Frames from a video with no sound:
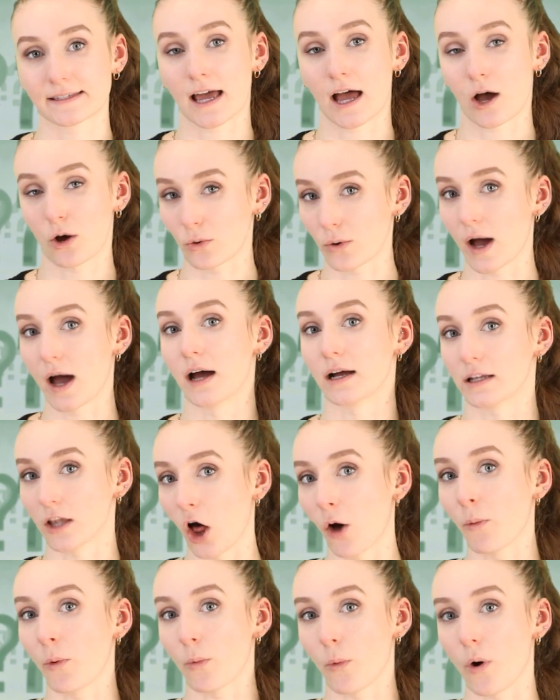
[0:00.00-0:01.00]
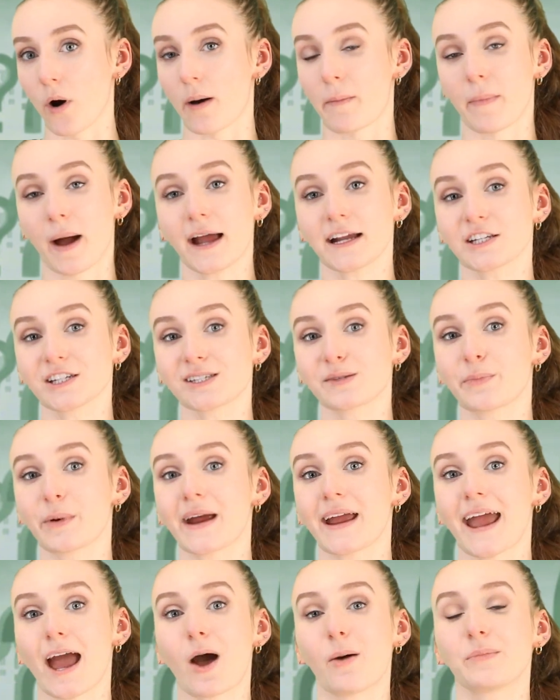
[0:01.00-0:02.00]
So a global war might just
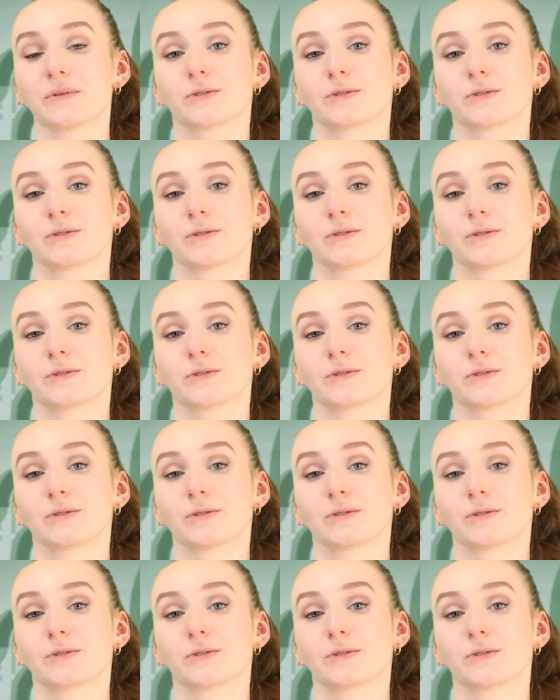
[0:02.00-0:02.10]
break out